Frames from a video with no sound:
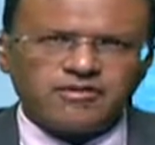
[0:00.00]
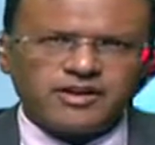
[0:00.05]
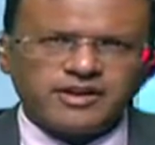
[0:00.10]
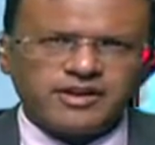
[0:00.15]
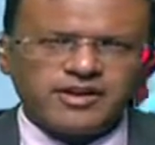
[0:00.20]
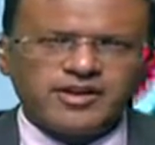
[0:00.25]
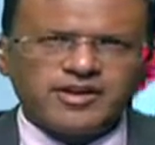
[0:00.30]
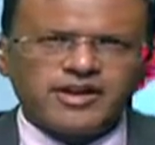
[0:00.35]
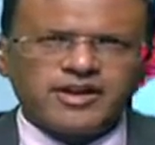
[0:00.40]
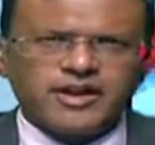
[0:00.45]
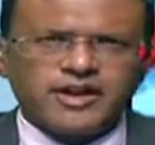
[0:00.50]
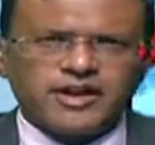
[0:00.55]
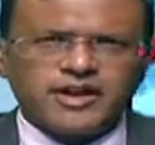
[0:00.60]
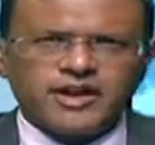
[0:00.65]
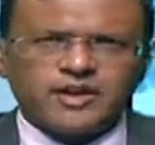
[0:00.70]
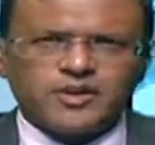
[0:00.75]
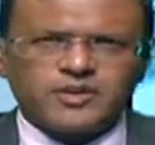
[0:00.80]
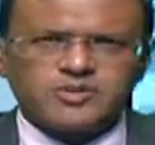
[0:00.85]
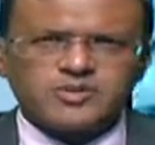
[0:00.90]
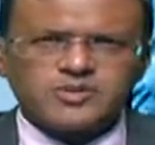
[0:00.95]
level,
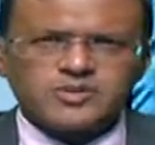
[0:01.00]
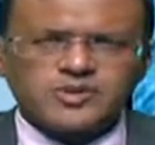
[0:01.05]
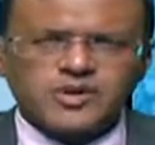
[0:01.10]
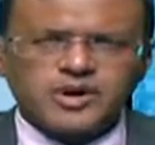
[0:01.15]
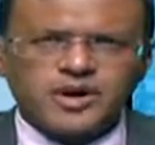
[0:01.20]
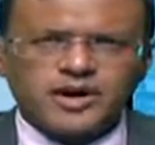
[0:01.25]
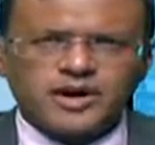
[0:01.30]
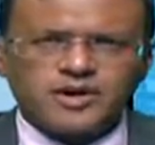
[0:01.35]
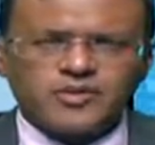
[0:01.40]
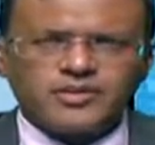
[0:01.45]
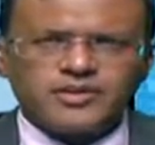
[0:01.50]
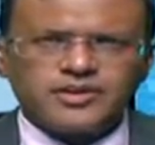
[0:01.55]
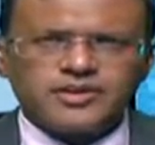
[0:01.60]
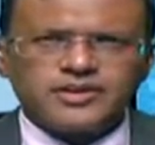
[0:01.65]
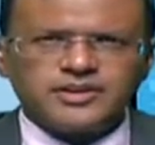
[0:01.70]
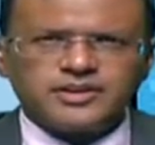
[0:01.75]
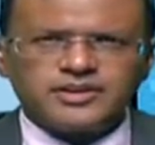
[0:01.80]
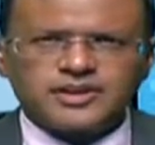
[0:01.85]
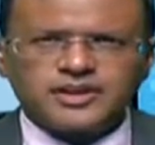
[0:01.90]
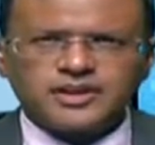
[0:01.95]
and also how
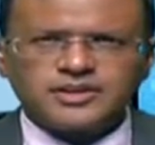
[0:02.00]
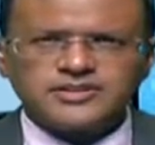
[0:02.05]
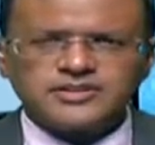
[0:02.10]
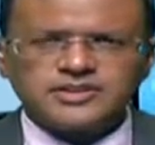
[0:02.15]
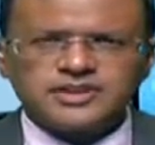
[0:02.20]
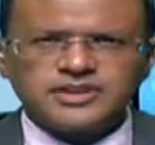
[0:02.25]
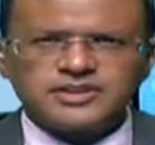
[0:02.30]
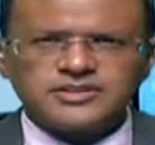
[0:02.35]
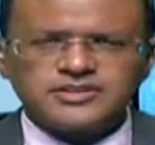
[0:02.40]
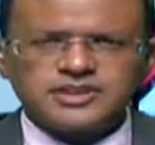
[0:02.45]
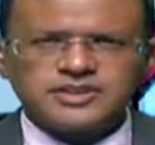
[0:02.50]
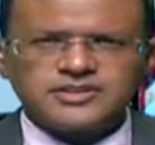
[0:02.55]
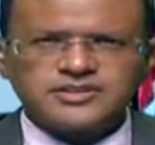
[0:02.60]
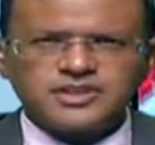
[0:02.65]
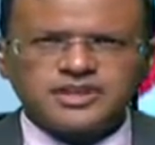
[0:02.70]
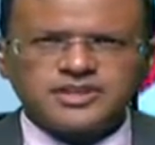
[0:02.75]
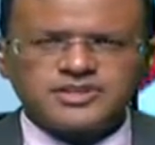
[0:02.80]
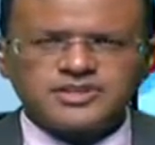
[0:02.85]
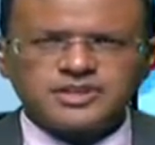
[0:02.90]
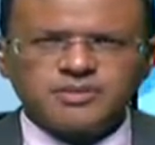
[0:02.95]
things in a
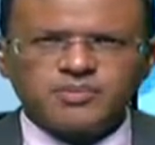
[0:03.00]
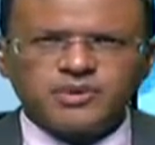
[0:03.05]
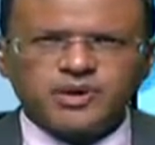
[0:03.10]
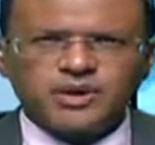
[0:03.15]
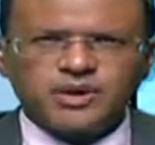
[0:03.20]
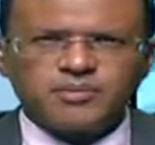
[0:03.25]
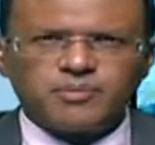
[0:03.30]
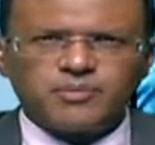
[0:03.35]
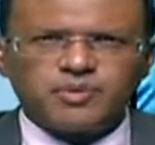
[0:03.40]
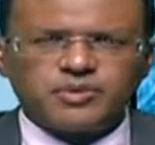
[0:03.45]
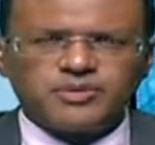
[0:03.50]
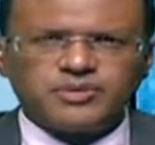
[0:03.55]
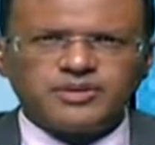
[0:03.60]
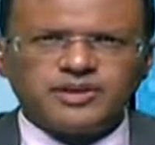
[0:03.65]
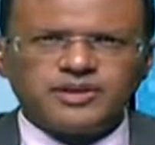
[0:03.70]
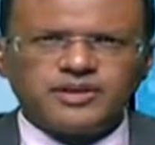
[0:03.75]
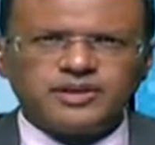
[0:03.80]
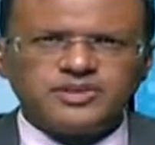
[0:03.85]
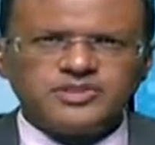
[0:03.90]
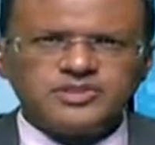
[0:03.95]
sense are shaping up
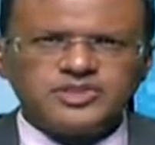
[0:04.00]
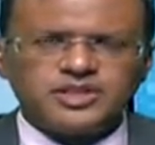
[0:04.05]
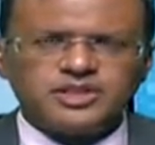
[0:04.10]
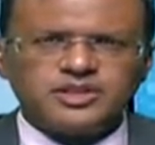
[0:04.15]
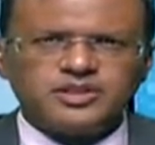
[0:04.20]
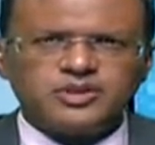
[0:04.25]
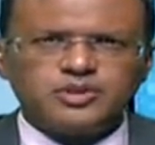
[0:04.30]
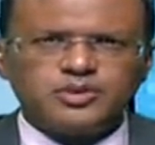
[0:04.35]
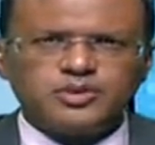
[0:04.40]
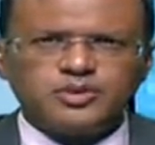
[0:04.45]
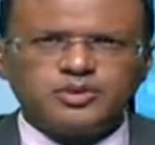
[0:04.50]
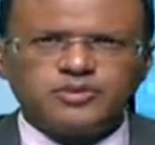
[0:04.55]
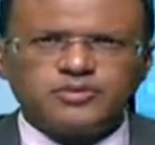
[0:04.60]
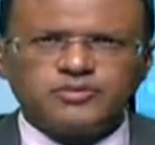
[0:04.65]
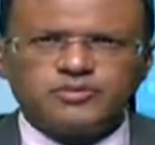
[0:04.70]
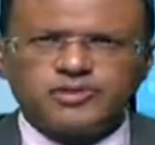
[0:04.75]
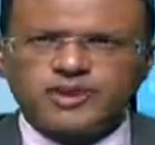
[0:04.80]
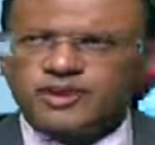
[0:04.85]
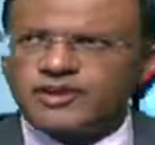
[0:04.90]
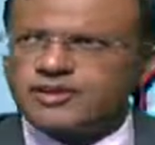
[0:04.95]
on the energy and the
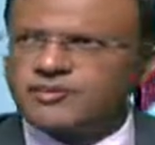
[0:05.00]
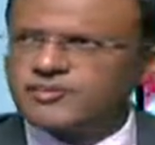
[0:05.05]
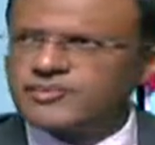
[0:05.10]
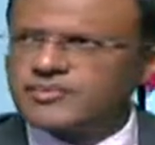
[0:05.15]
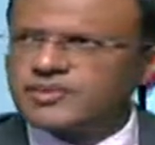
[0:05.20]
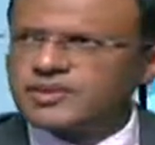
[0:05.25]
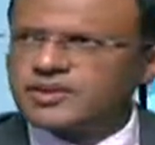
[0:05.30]
crude front.